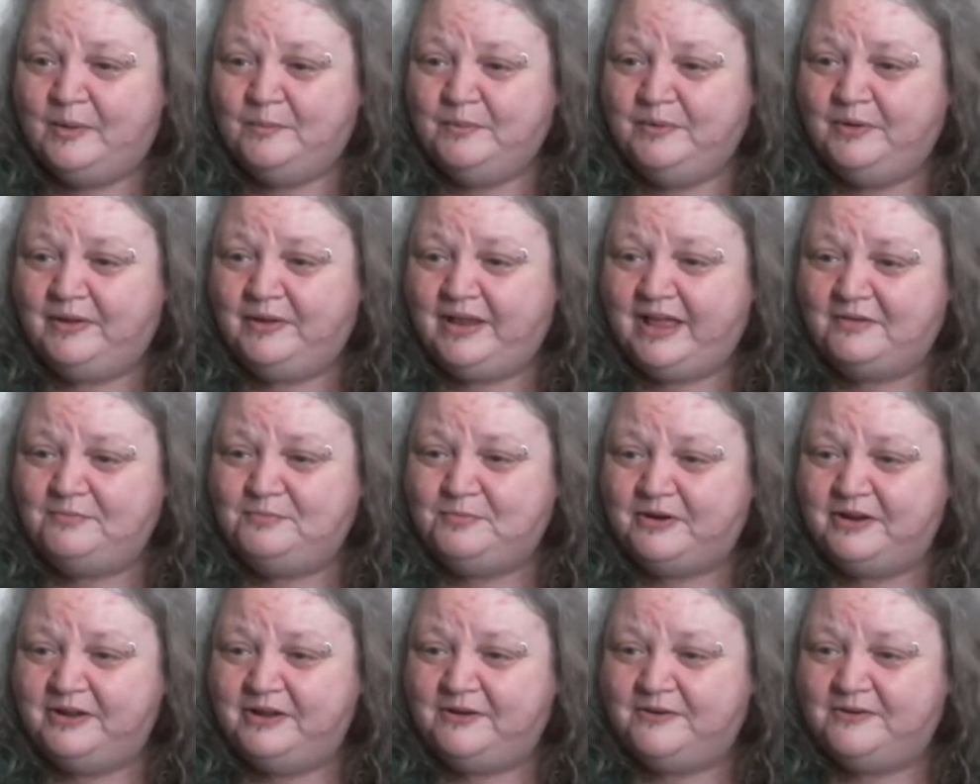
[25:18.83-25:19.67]
We all have
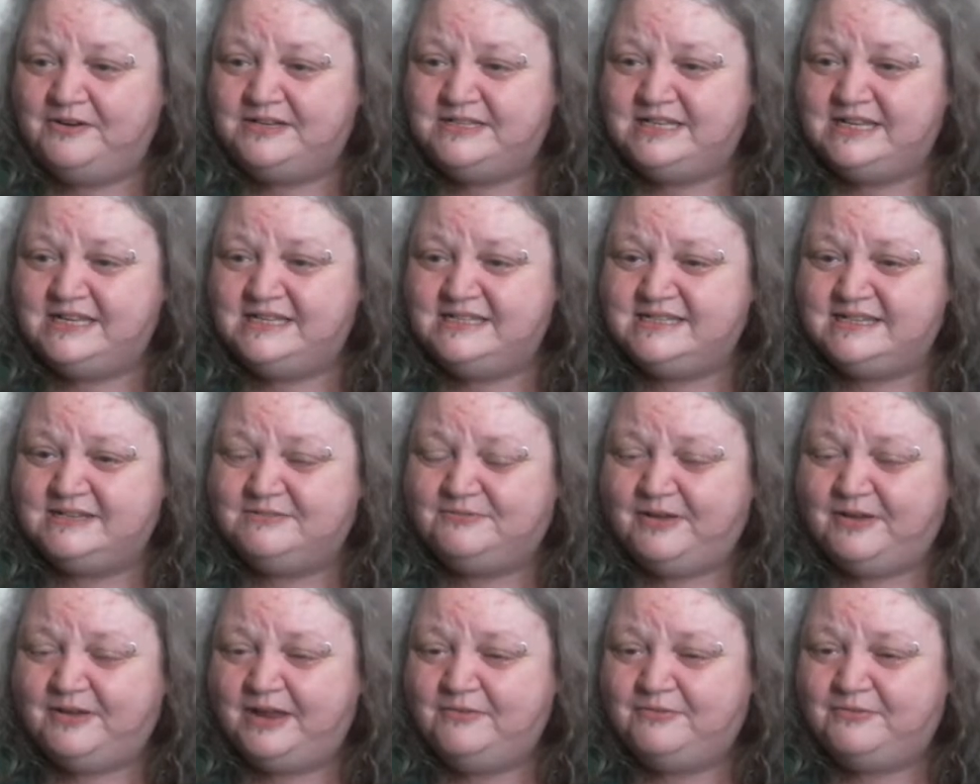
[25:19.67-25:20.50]
priorities
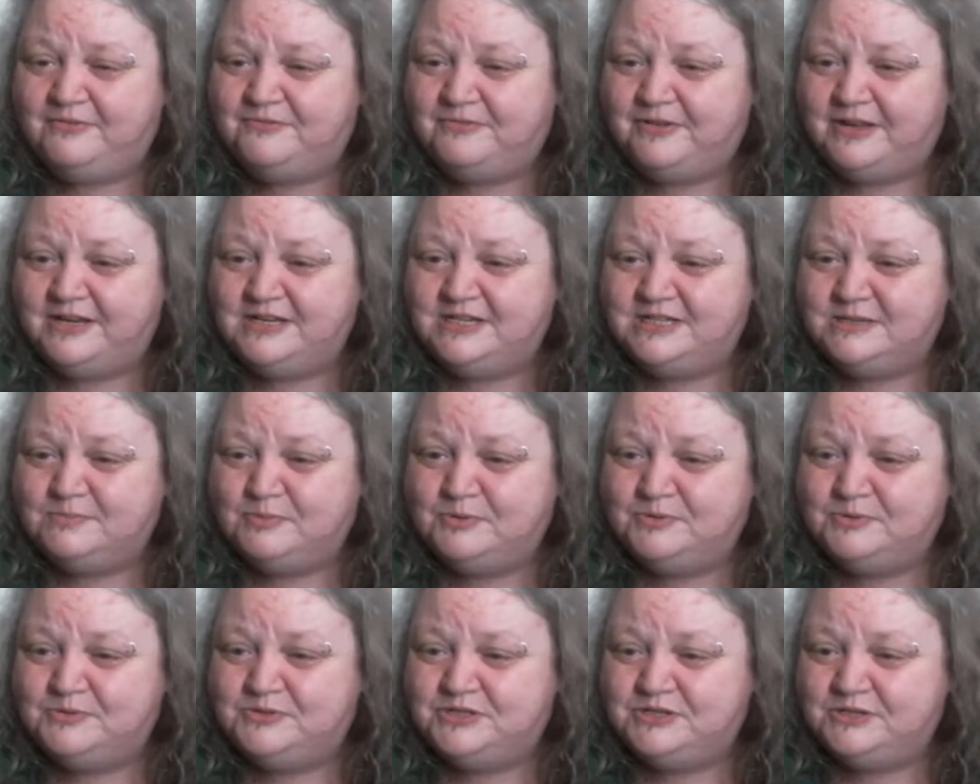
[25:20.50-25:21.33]
and favorite
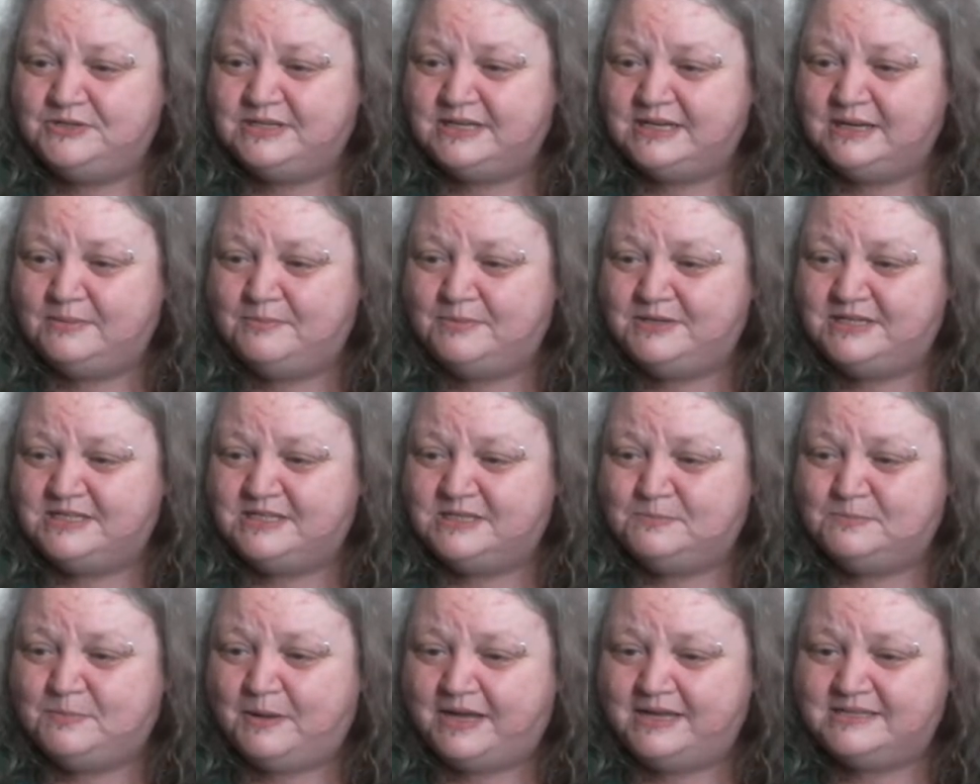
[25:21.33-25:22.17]
vegetables. Due to
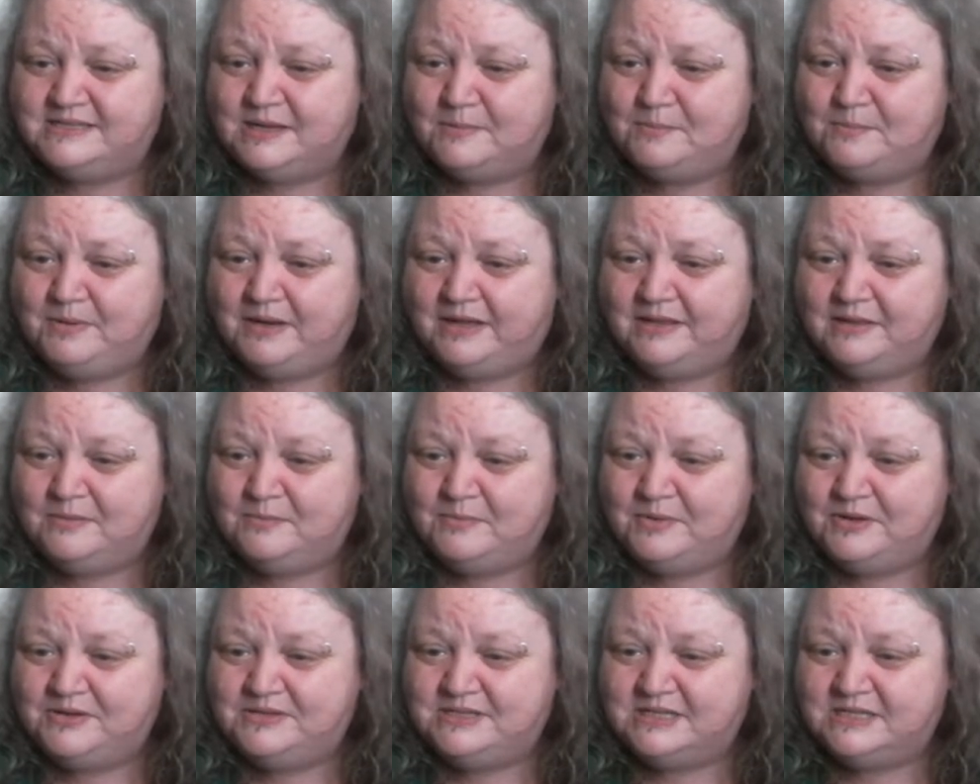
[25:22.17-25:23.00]
limited space, I plant the
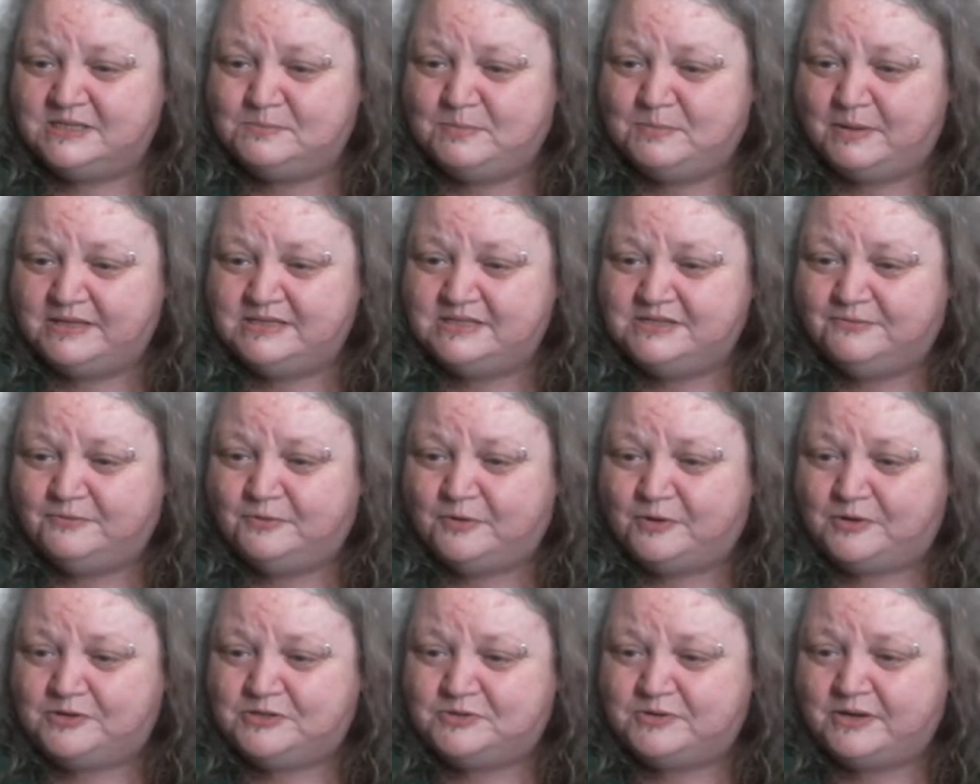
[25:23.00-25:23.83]
most expensive
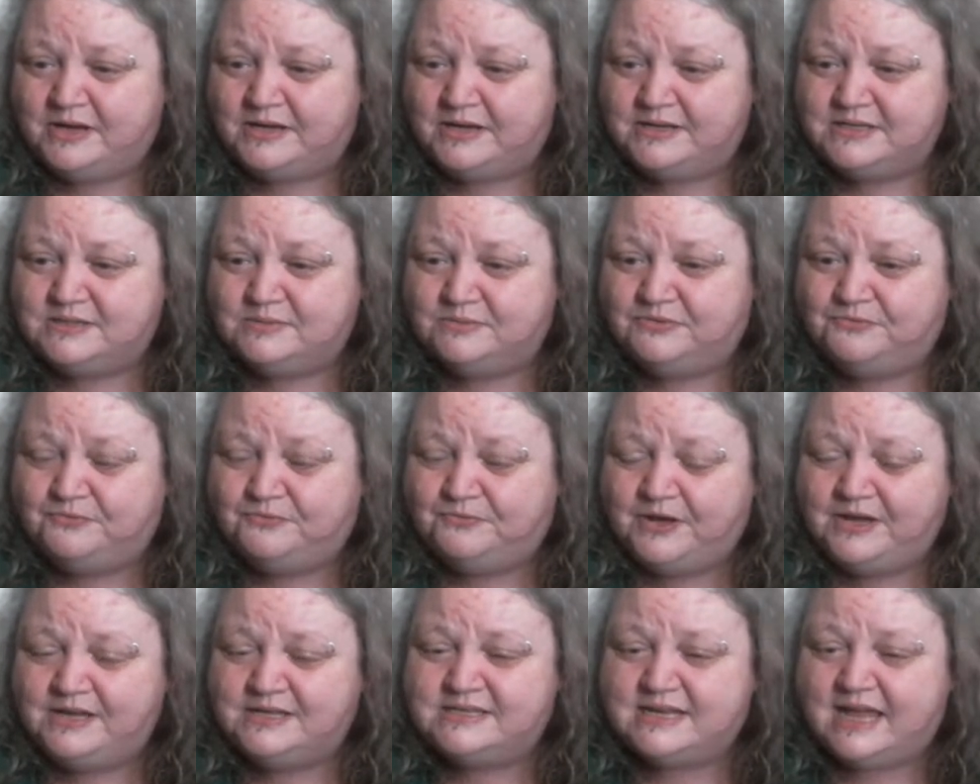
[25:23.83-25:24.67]
grocery items
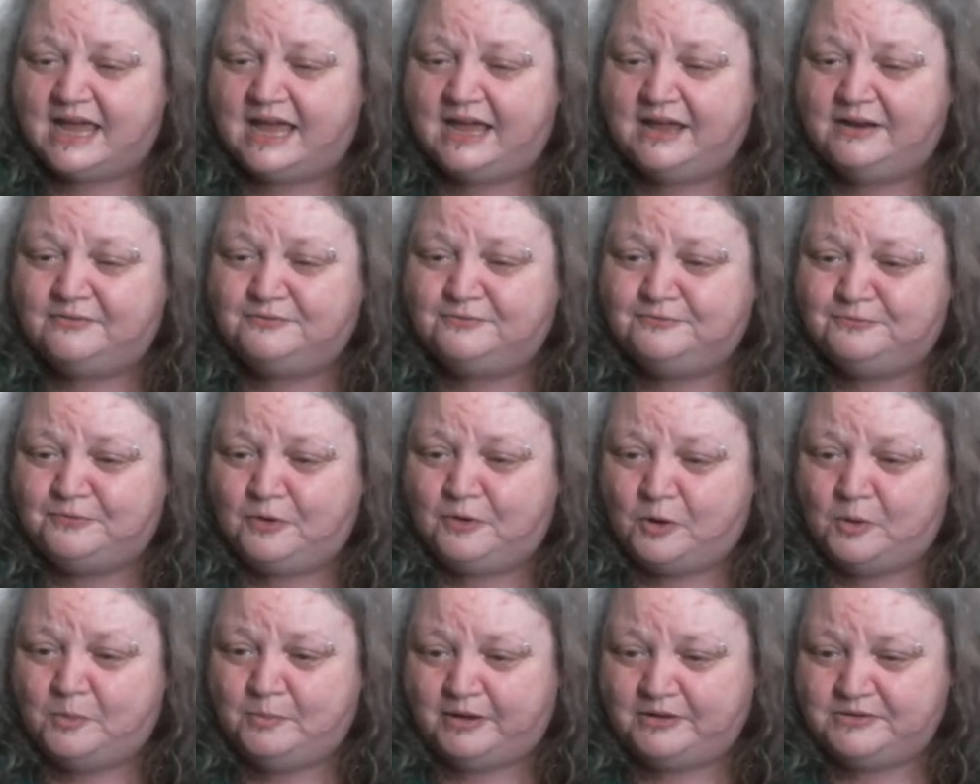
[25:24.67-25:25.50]
first and
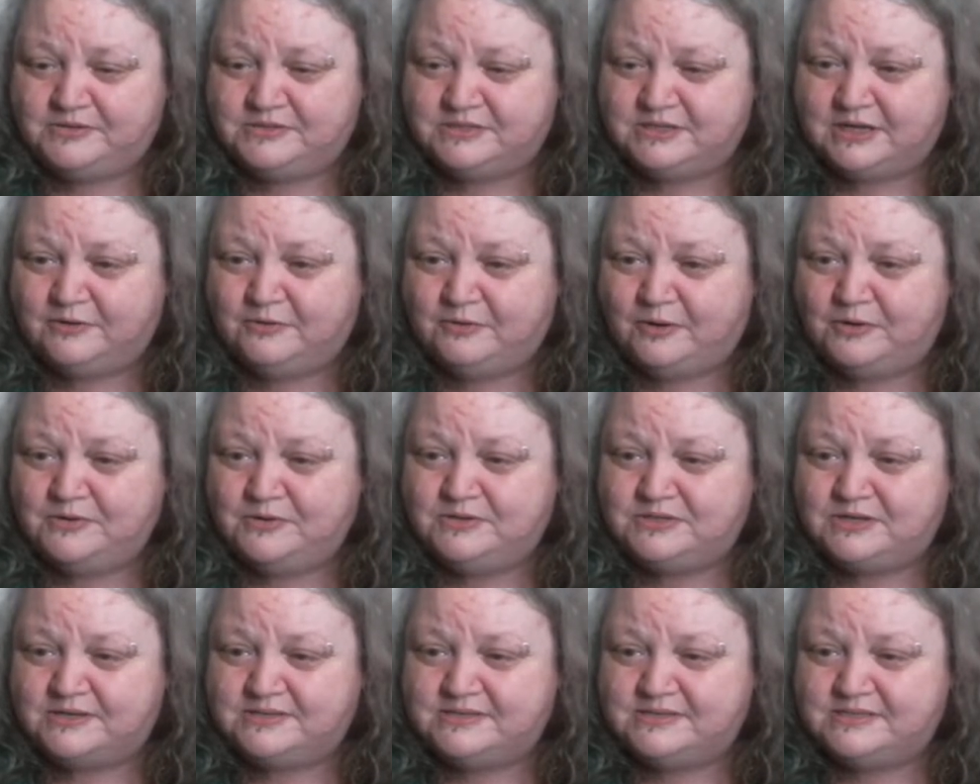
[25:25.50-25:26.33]
foremost. I grow
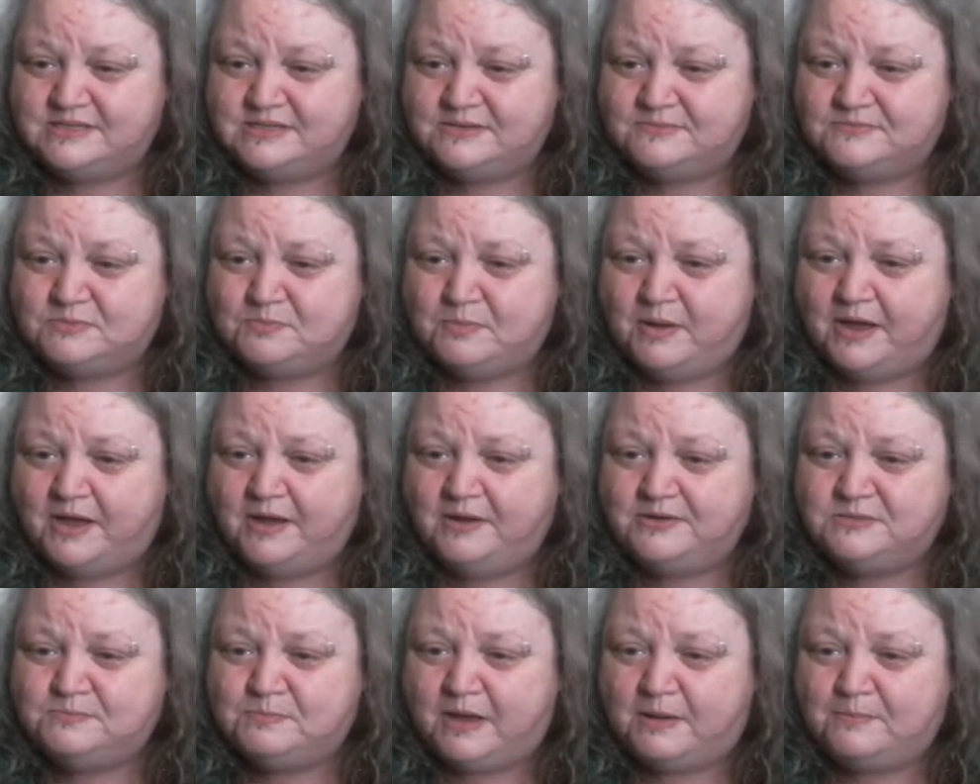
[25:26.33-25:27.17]
dozens of
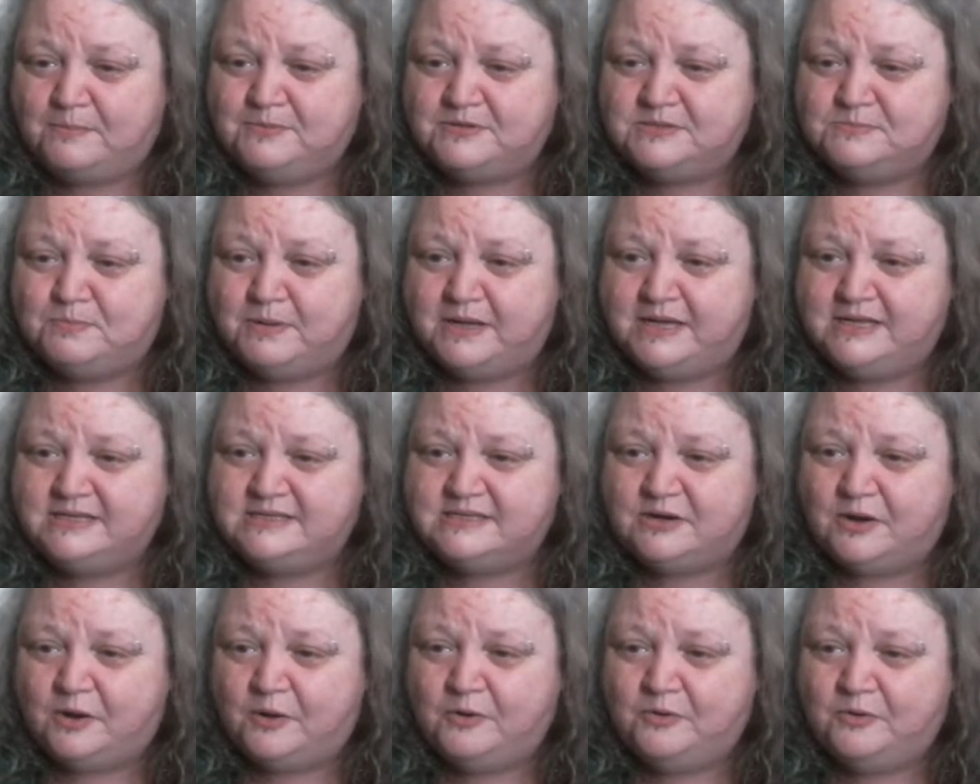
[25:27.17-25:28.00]
tomatoes, peppers,
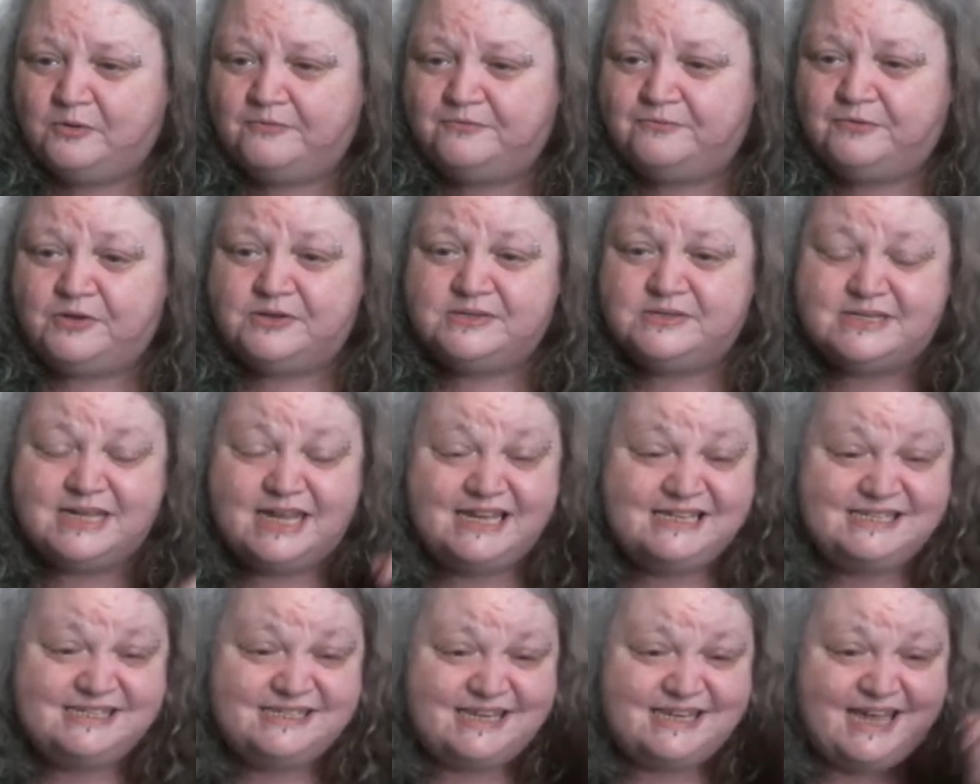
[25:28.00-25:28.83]
beans, and okra first.
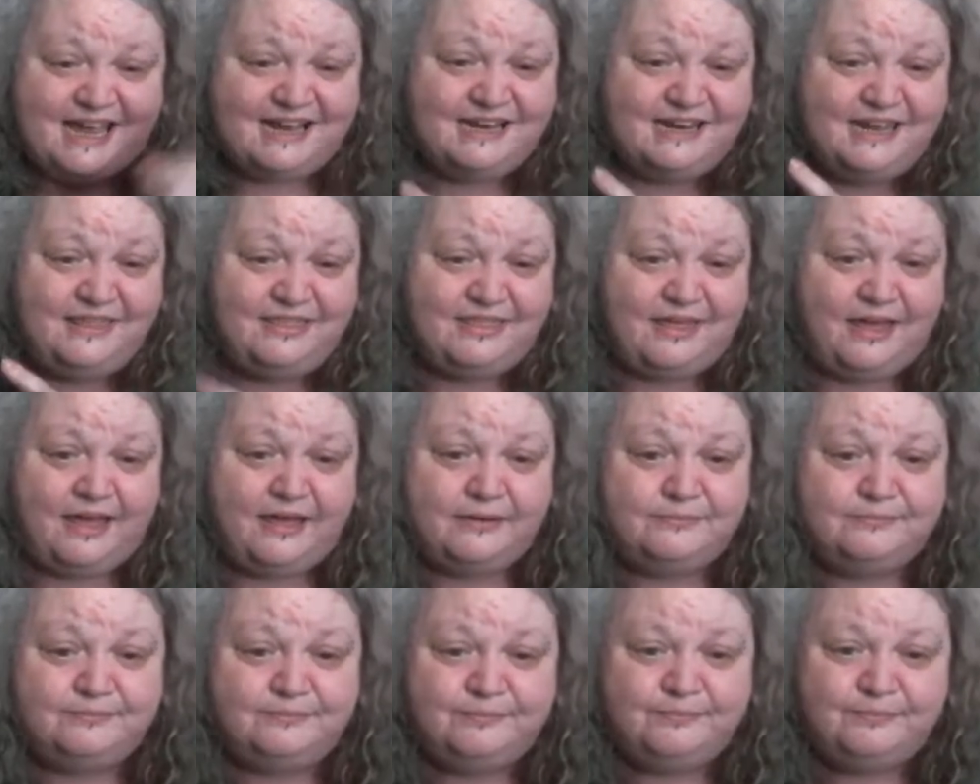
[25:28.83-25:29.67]
Exactly
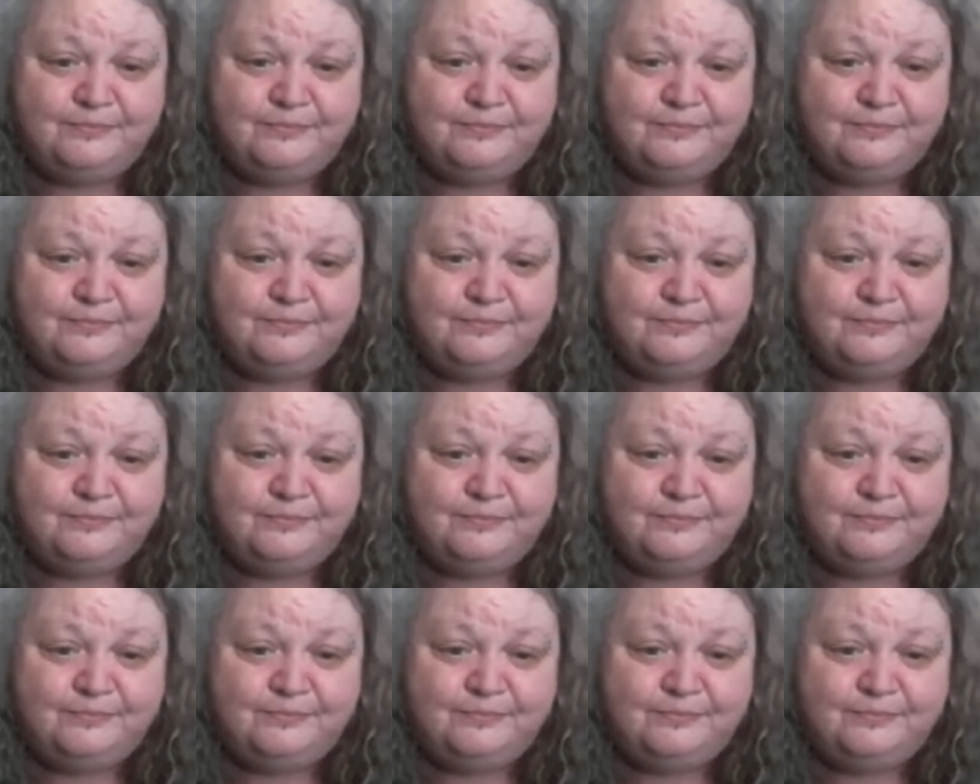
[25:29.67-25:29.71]
that.